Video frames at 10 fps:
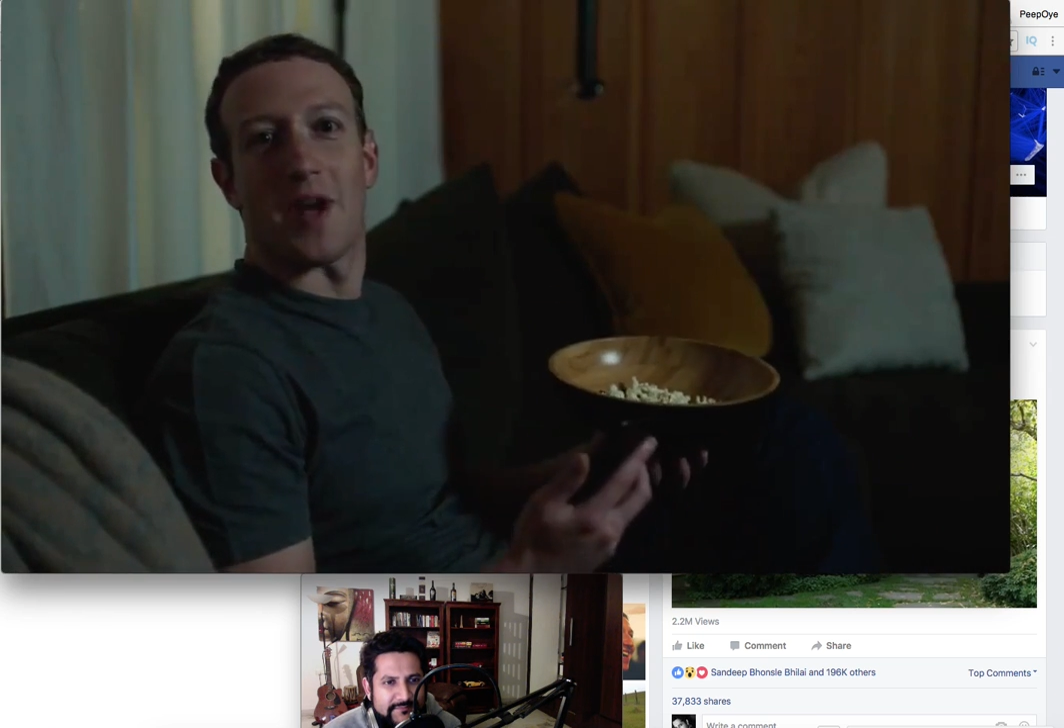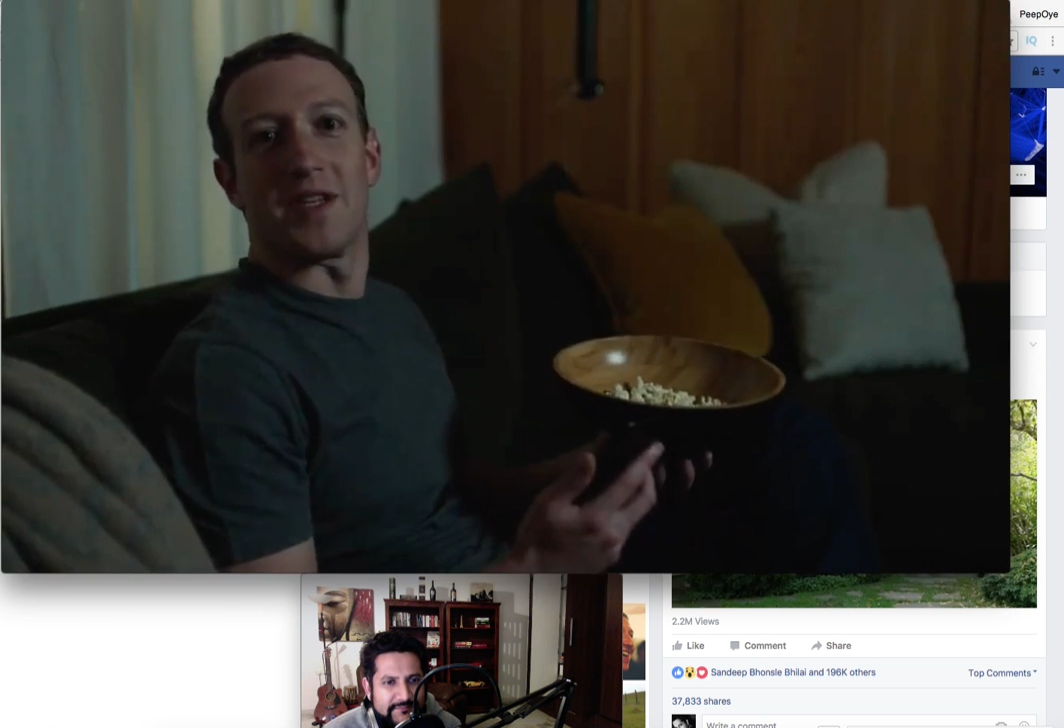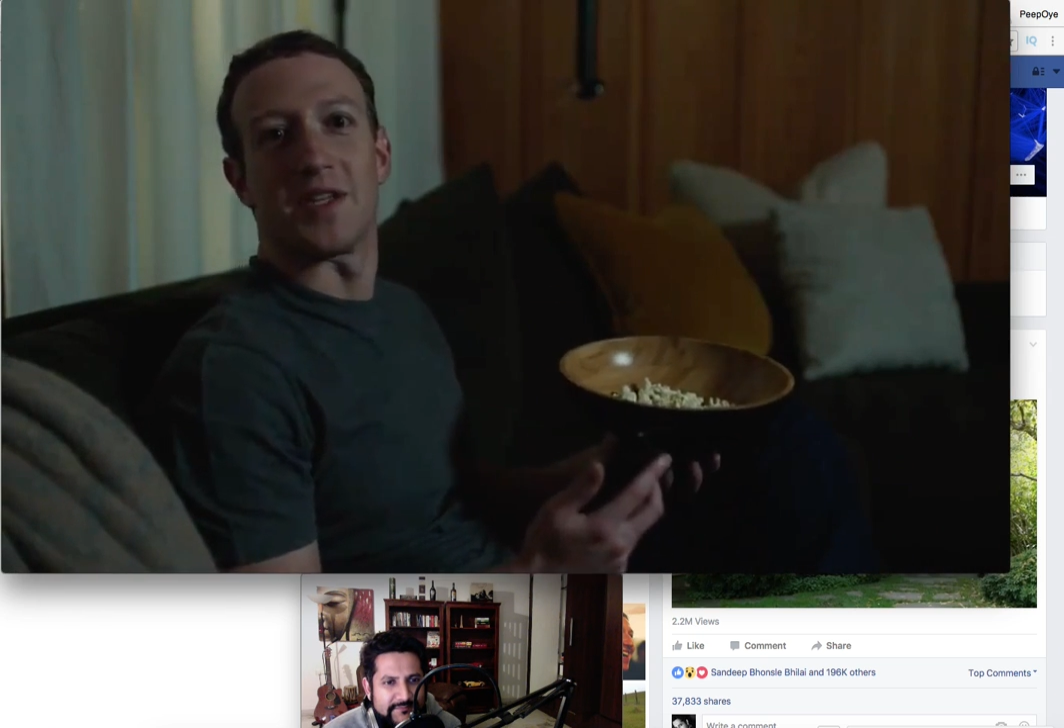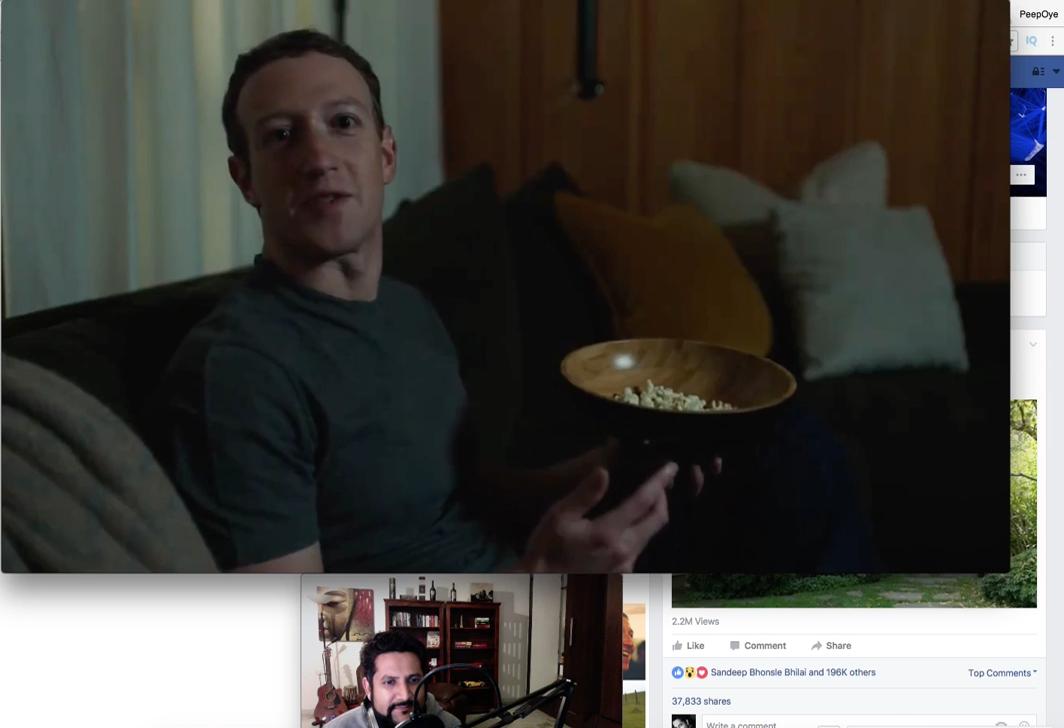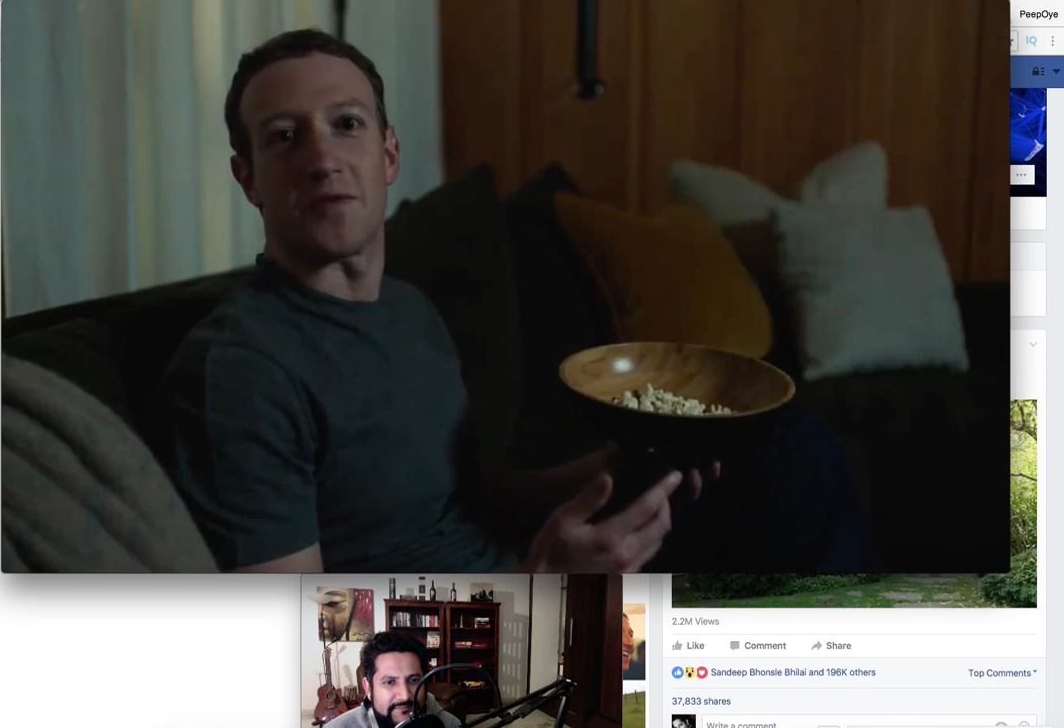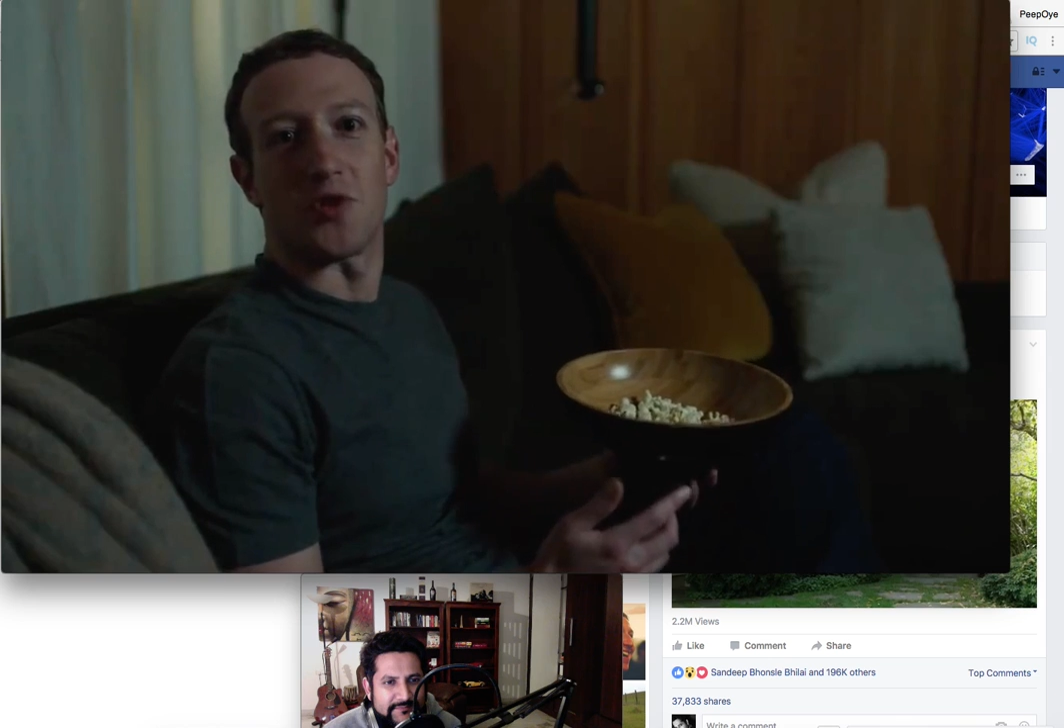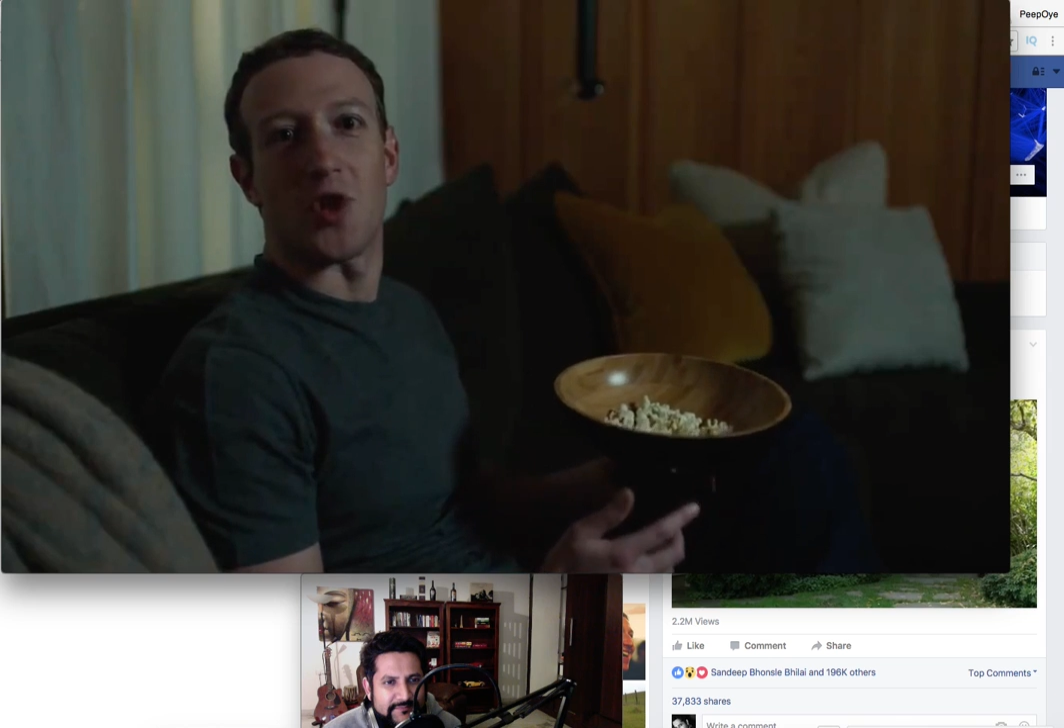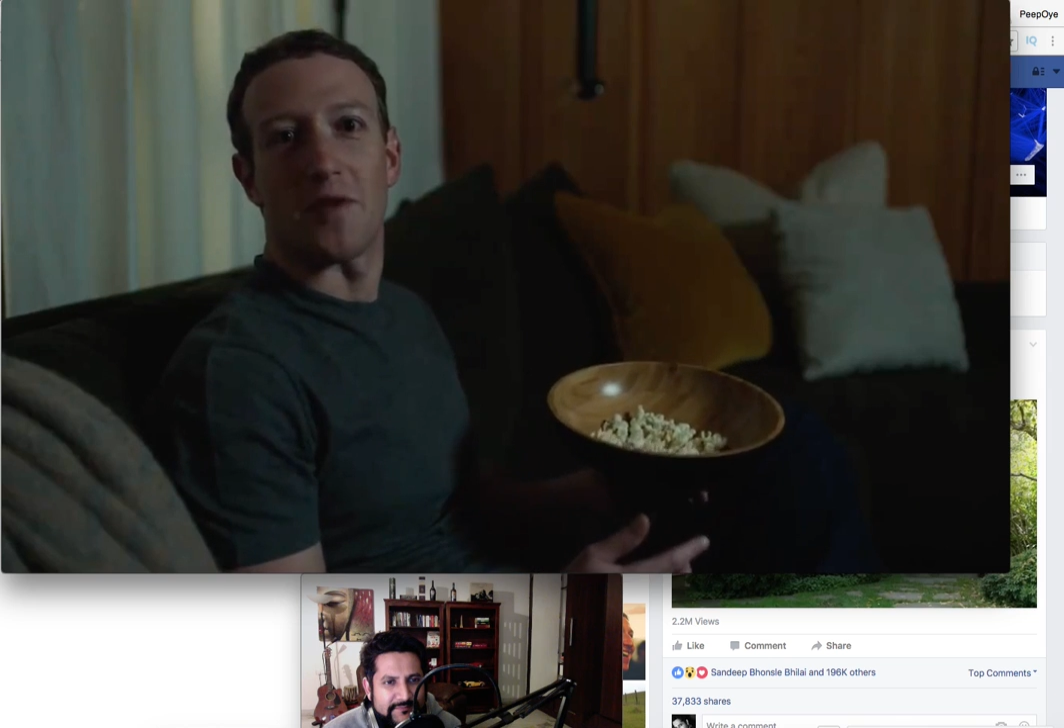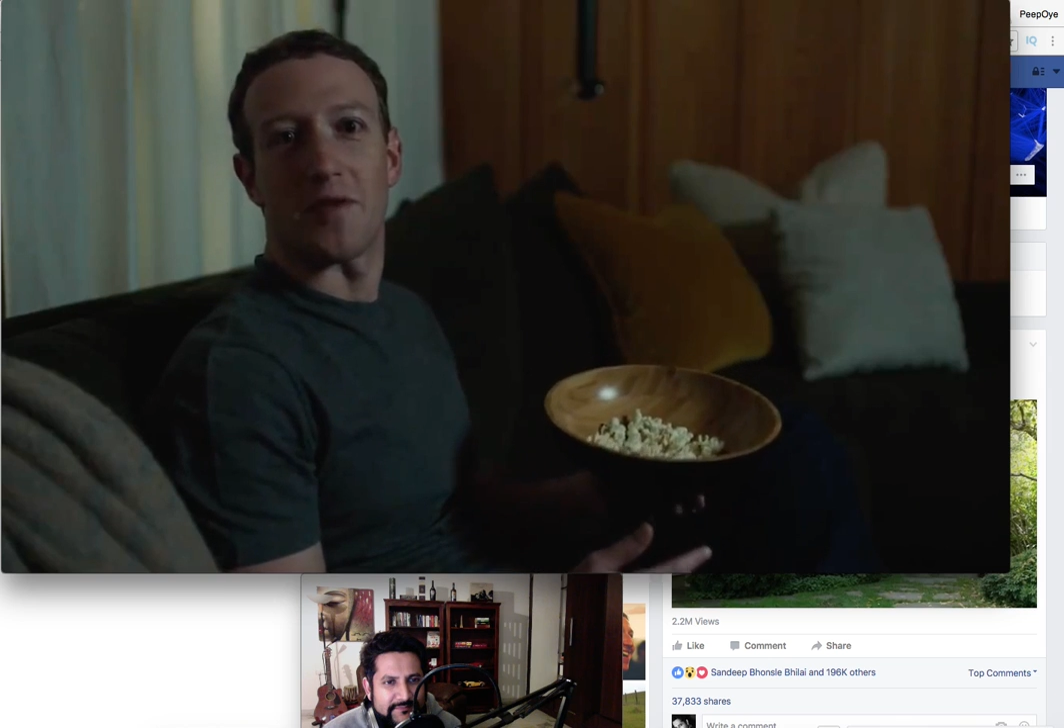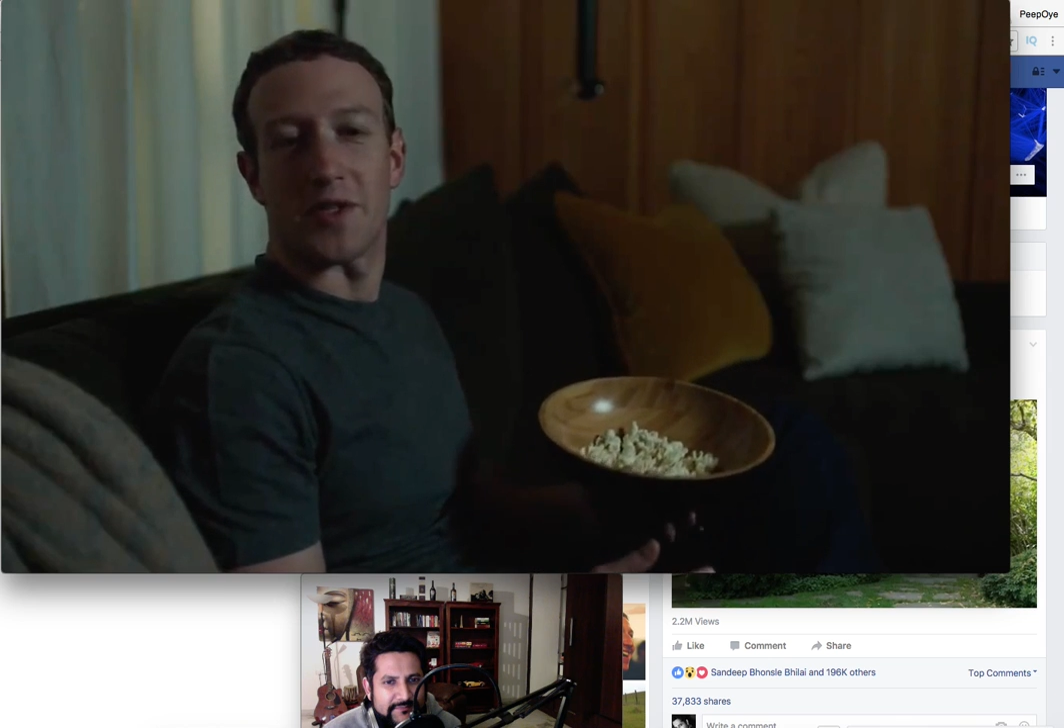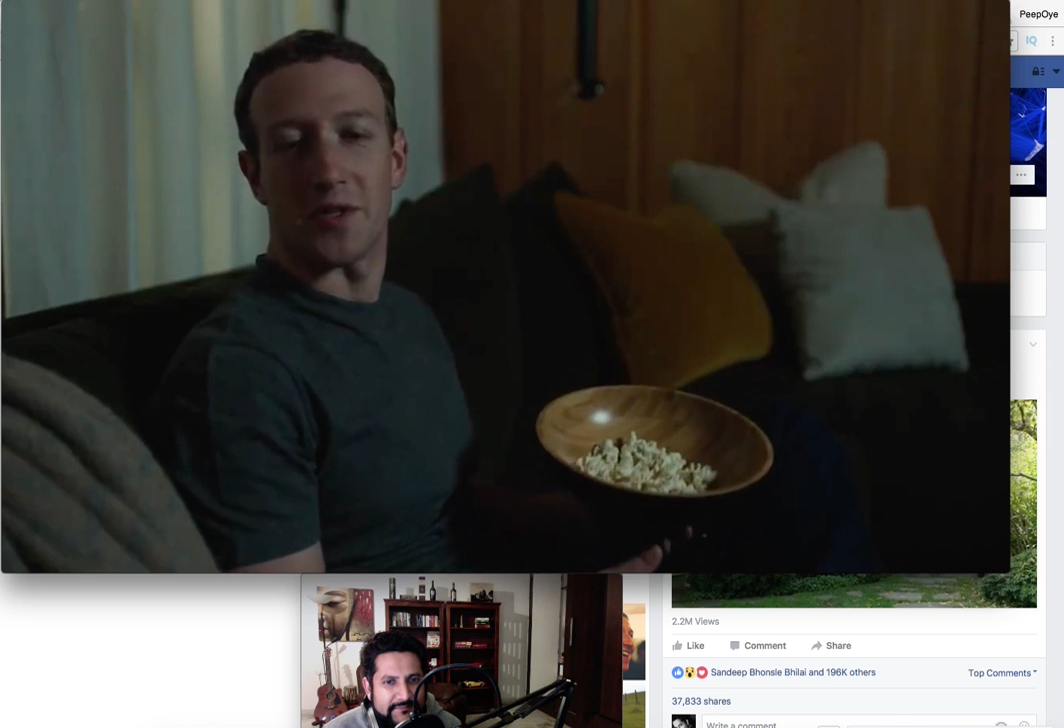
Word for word: ideas for Jarvis,